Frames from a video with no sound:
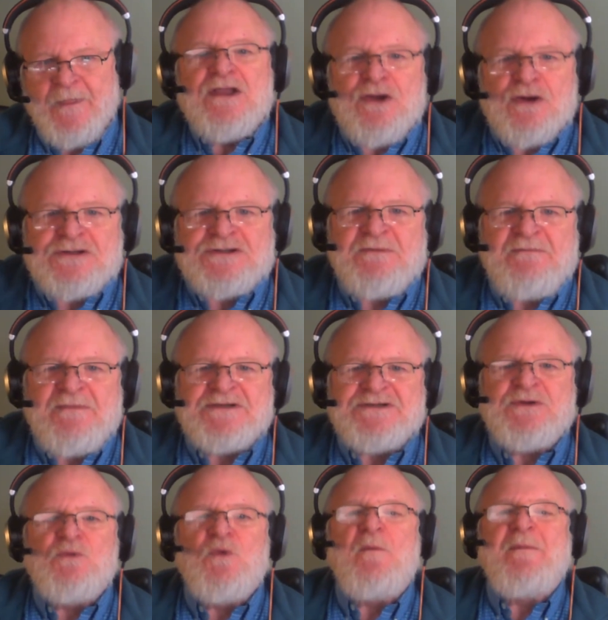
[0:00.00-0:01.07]
Your
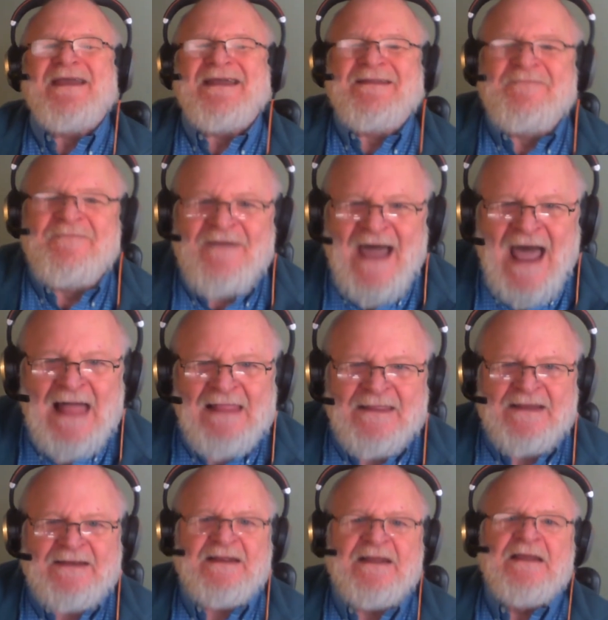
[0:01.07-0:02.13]
submission will be
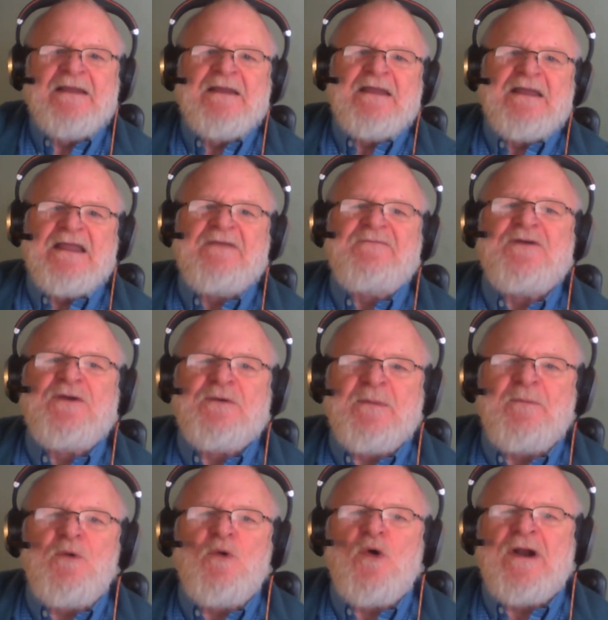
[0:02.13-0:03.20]
invalid if your
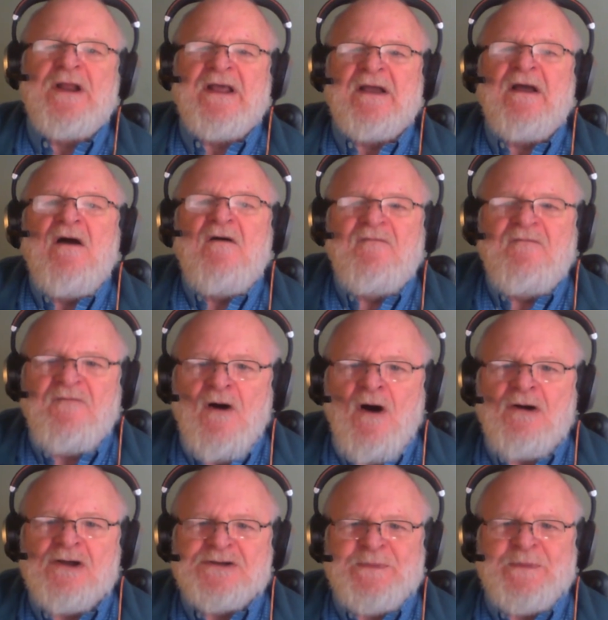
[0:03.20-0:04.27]
reporting
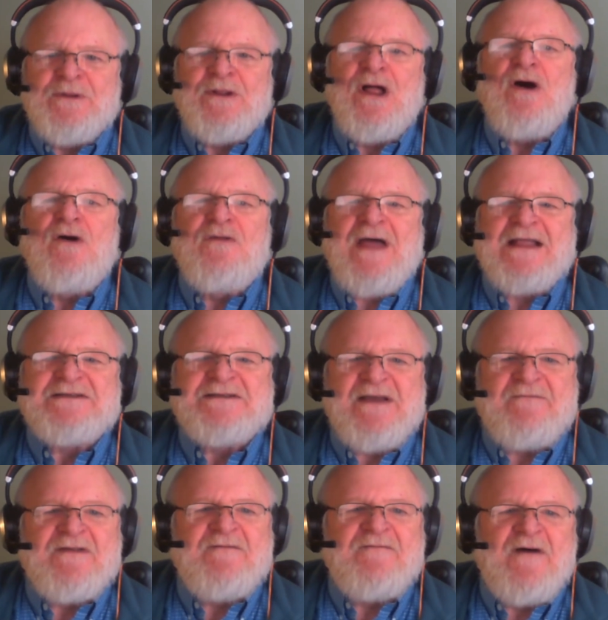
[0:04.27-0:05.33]
falls below that
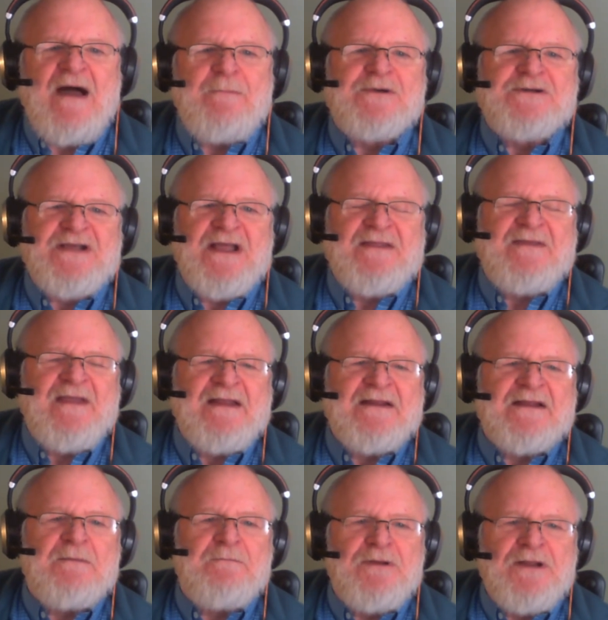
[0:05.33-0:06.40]
75% data
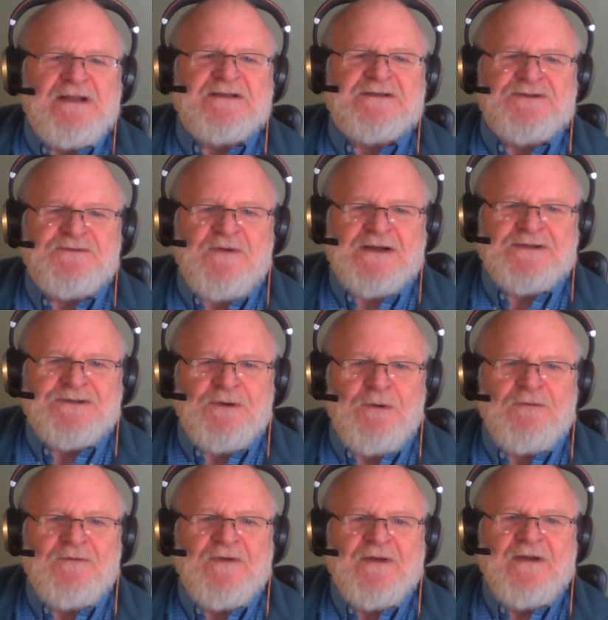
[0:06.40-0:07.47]
completeness
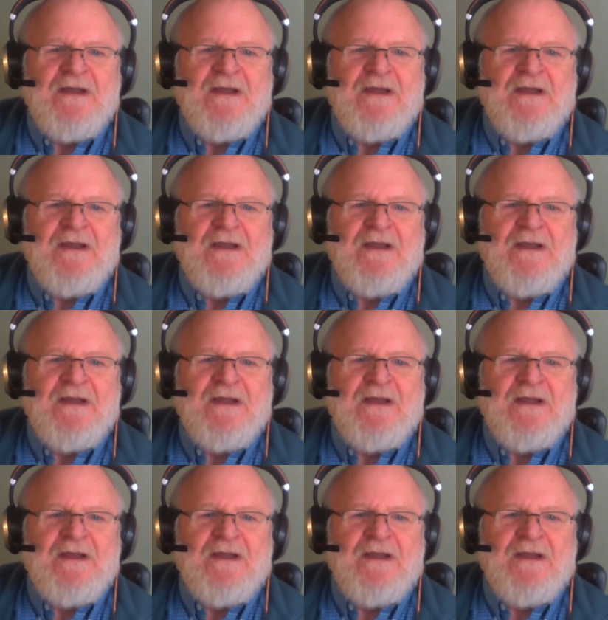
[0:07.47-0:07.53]
threshold.